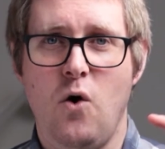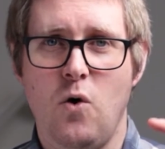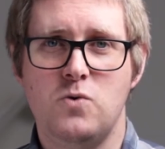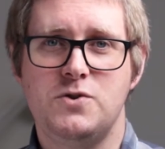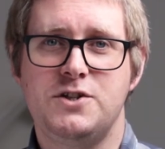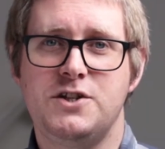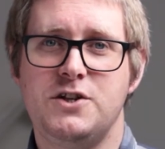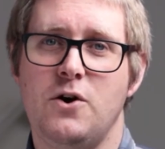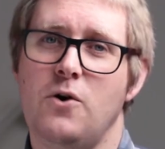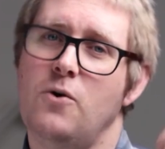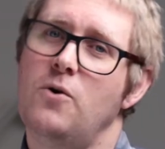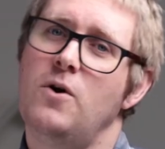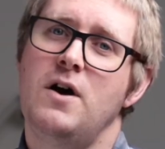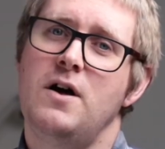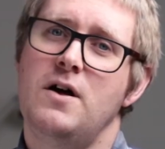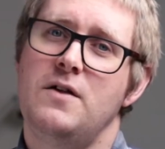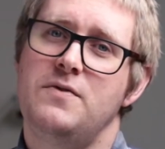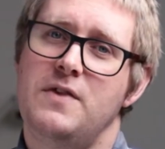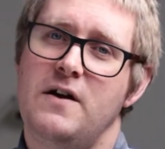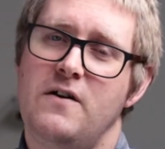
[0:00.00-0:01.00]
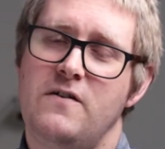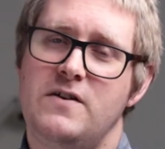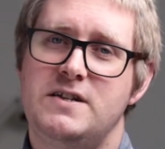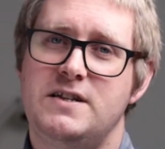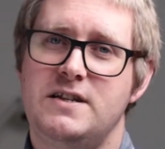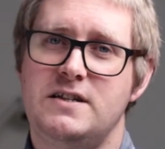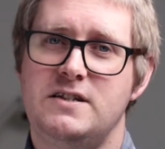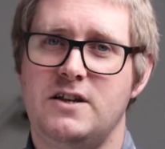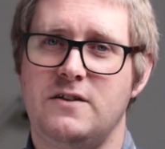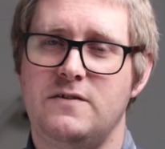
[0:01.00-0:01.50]
Also, there
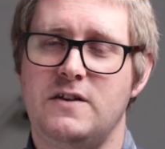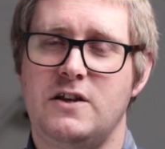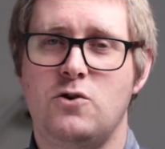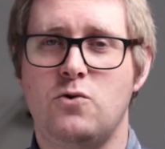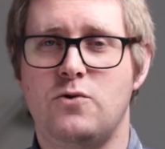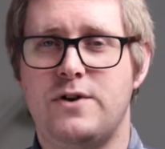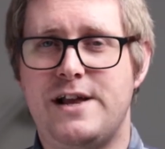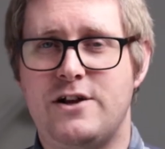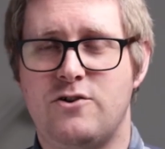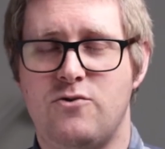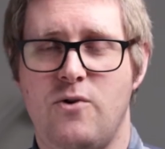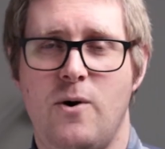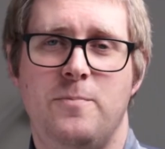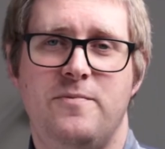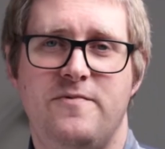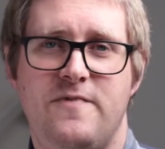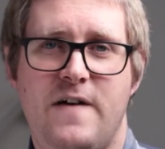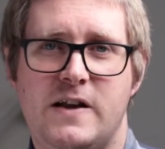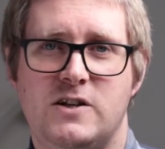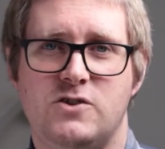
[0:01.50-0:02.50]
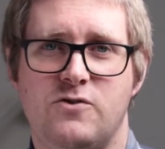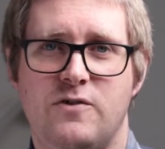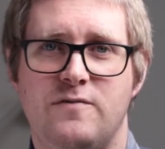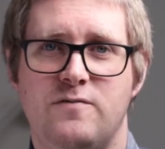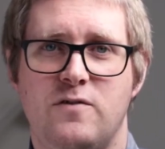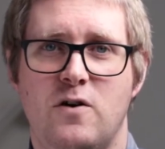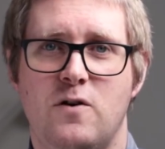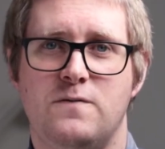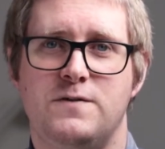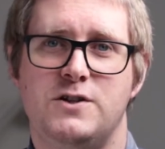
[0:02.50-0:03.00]
is something called a crop factor
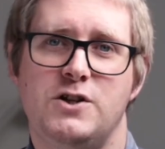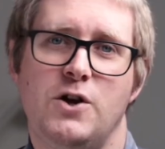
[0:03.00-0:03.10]
involved.